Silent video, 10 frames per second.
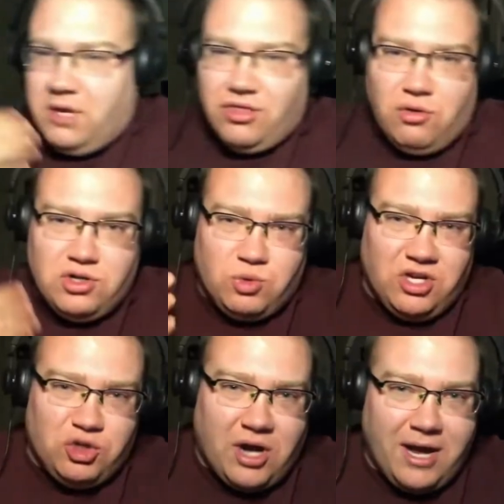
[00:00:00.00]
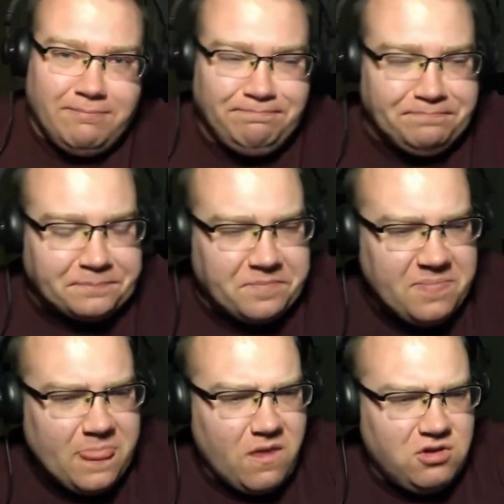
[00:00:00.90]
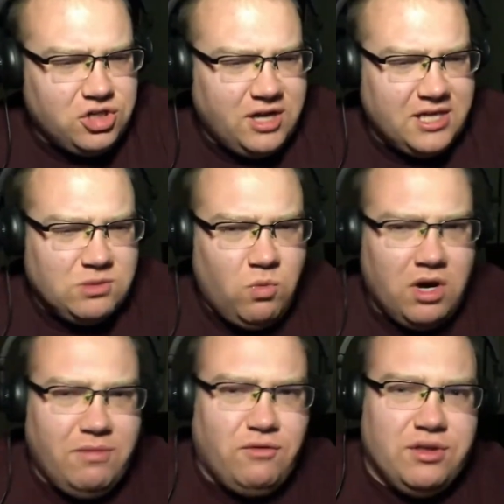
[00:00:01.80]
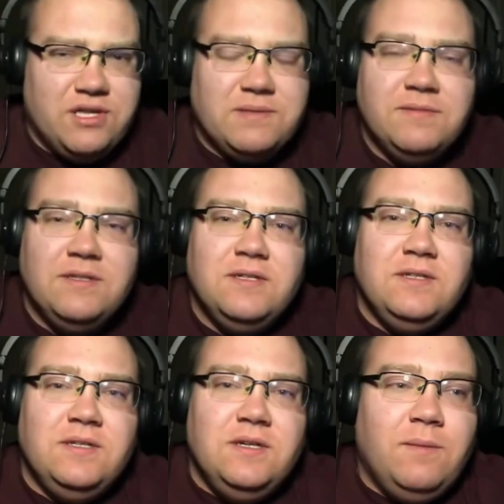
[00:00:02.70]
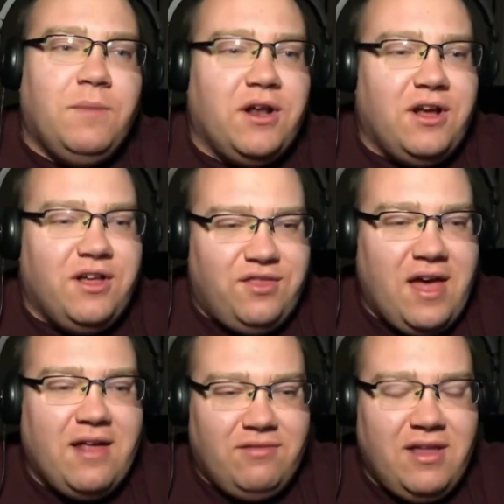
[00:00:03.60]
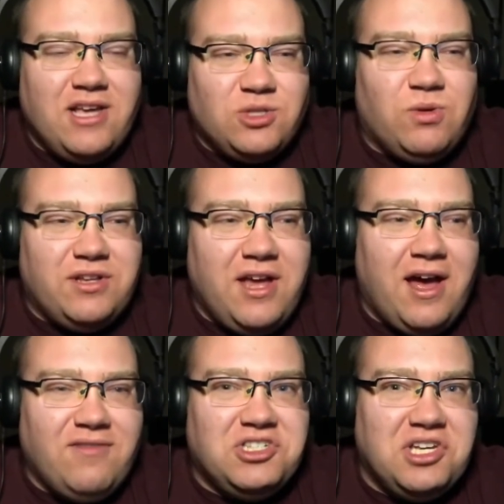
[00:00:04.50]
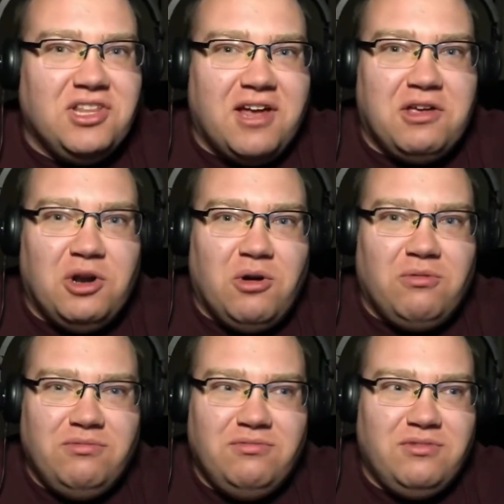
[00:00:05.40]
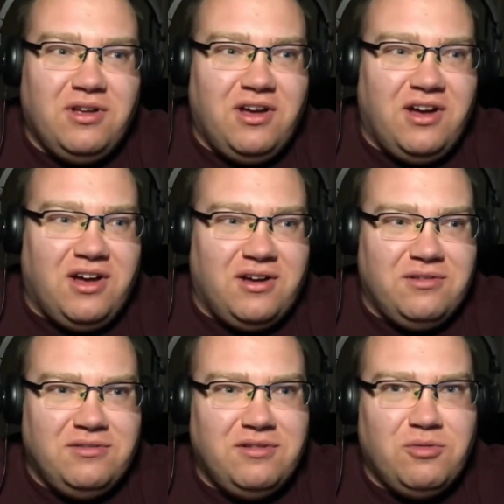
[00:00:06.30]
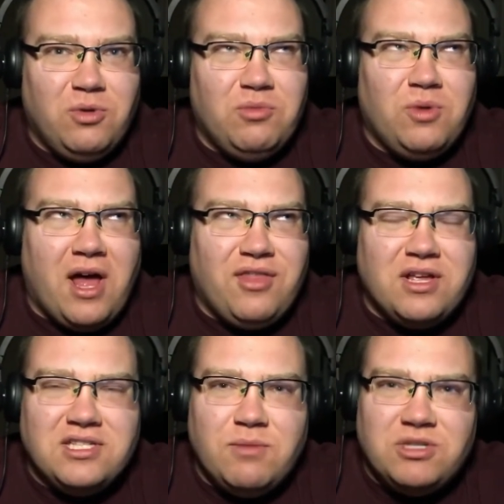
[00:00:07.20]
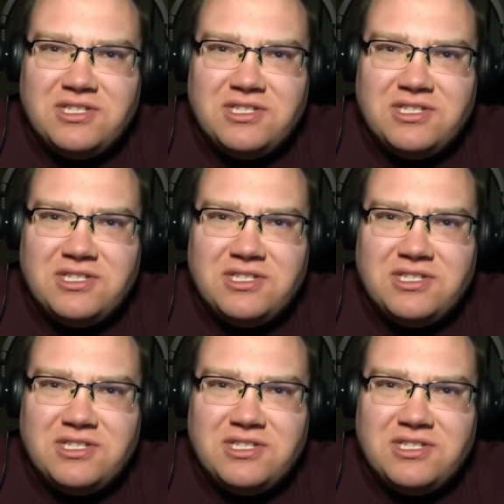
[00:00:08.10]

my throat is really dry. Should have had some water before this. But uh, that last one, yeah, I've seen like, you know, uh, I think his name was